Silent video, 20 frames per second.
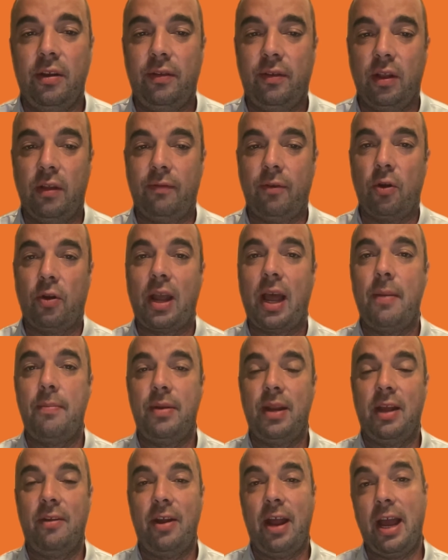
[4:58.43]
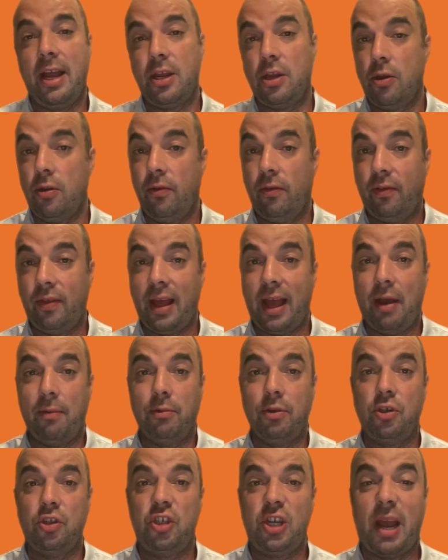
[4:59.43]
So the vocabulary I used there
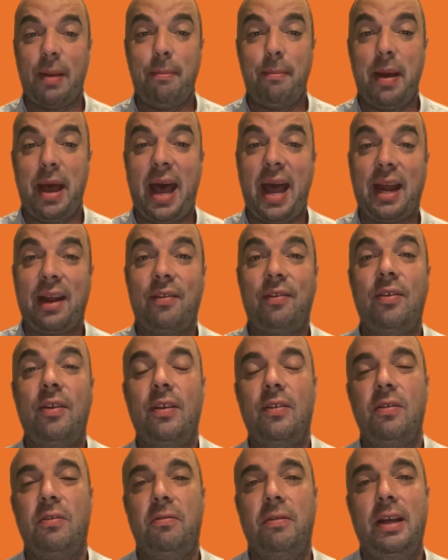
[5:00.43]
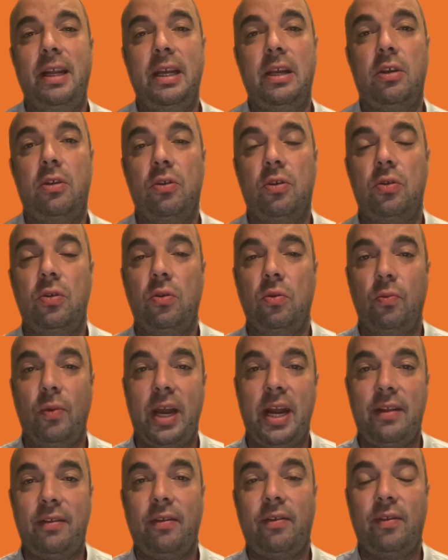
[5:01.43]
was jam-packed. It's a really good
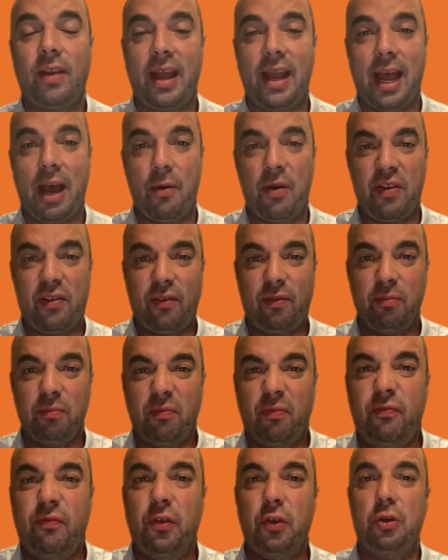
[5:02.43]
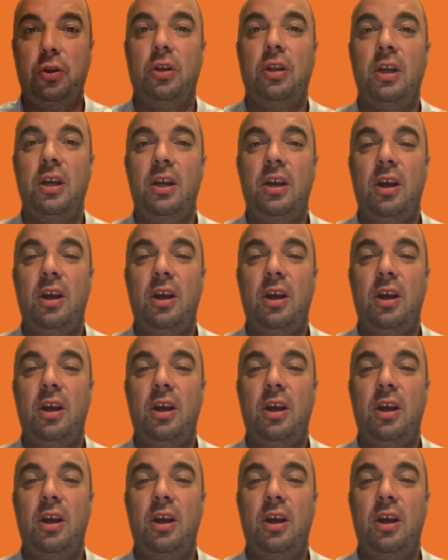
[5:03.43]
way to say how it's full